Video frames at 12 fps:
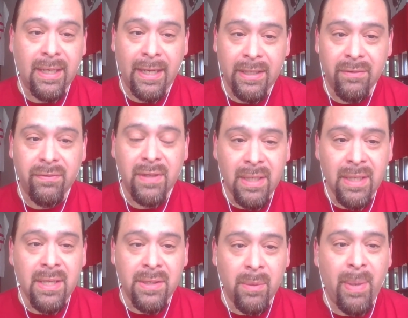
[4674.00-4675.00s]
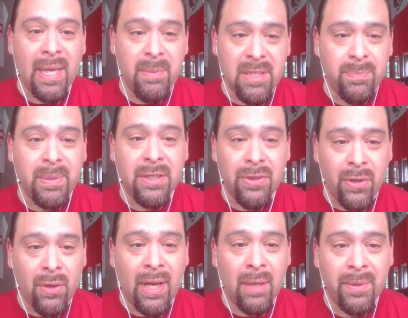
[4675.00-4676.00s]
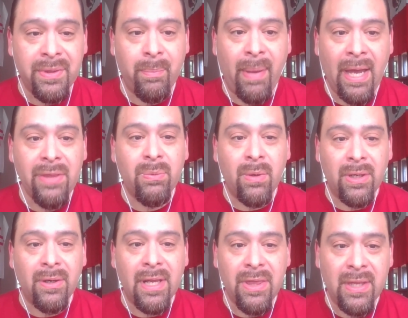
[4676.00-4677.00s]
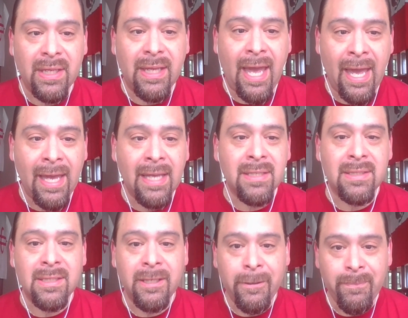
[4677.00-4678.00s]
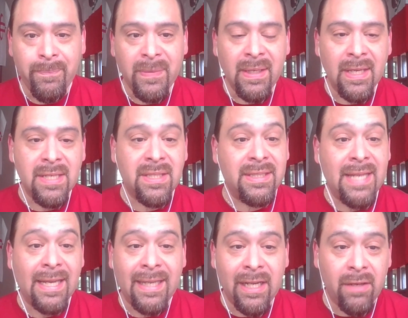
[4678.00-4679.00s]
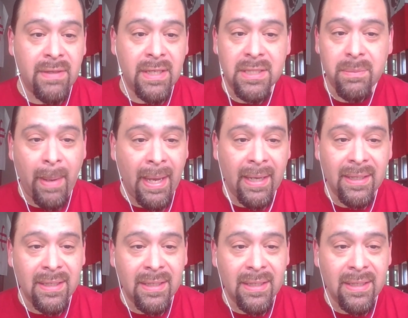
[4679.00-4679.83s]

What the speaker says: kind of, the baby's being thrown out with the bathwater, I think, as it's the decade of the Hispanic